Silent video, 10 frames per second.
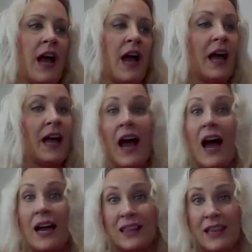
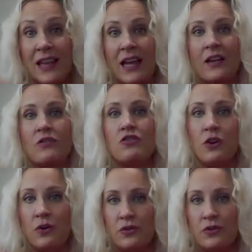I think,
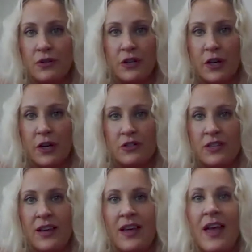shows through your
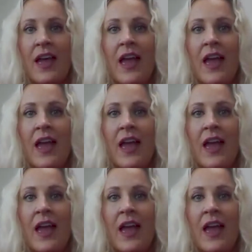coaching.